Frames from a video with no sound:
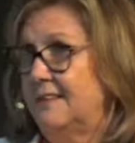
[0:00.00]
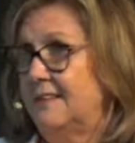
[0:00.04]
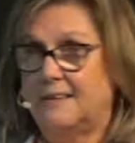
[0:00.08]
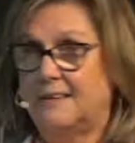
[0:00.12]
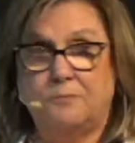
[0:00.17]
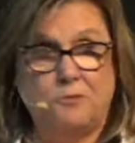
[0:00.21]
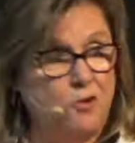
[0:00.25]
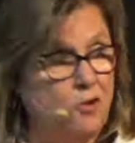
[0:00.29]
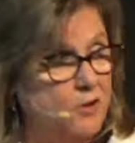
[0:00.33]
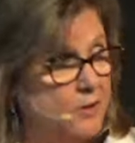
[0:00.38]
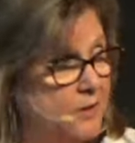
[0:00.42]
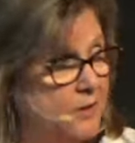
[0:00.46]
the
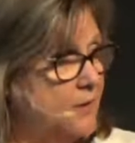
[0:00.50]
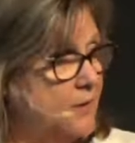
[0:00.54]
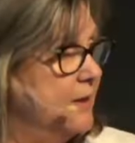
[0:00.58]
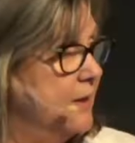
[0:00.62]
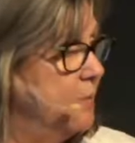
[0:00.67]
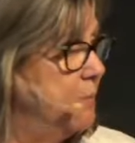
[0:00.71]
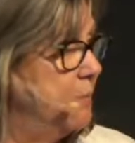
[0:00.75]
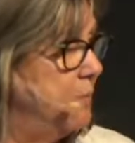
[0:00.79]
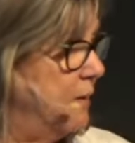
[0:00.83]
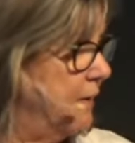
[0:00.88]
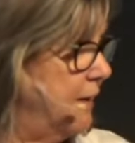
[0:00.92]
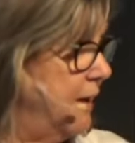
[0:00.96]
tricky
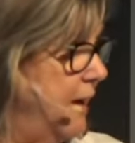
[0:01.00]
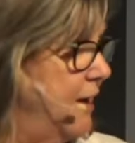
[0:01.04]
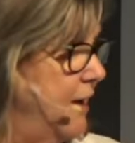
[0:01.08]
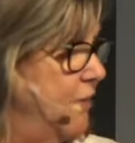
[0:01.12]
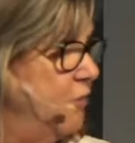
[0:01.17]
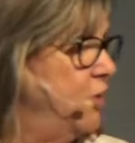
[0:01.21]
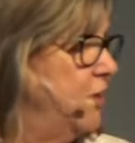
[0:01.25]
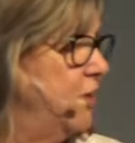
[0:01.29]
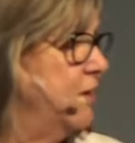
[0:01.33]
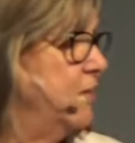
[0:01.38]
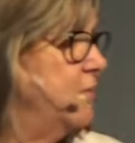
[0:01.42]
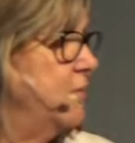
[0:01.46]
thing about
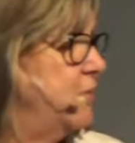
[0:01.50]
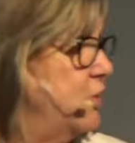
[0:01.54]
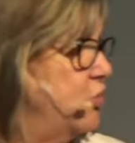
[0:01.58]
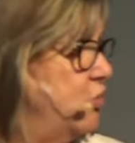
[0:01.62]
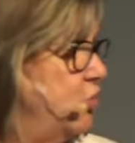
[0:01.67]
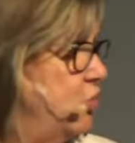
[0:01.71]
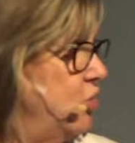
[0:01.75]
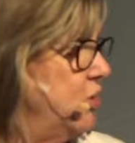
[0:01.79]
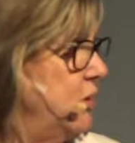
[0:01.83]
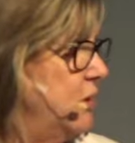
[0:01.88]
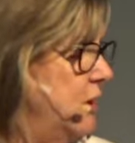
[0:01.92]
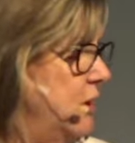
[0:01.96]
catching a
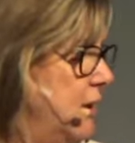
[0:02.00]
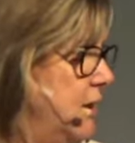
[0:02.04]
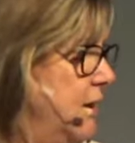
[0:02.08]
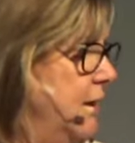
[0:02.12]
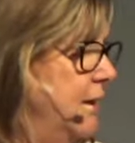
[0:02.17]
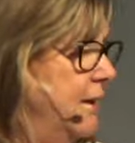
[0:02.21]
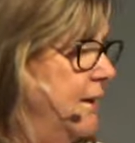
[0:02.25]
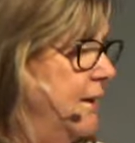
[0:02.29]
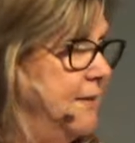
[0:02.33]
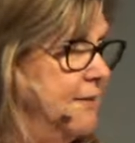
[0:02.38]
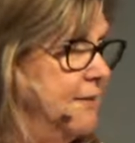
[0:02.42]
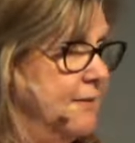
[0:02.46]
vision
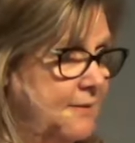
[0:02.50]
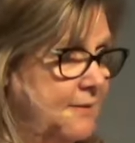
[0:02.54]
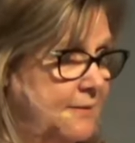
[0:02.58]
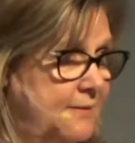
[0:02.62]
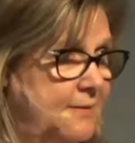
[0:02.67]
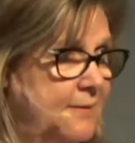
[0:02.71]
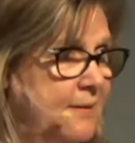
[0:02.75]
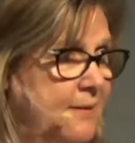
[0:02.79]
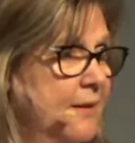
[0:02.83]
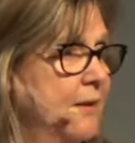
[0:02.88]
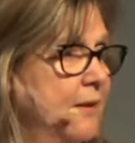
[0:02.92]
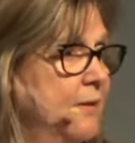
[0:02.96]

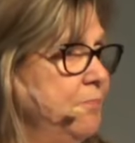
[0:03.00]
is,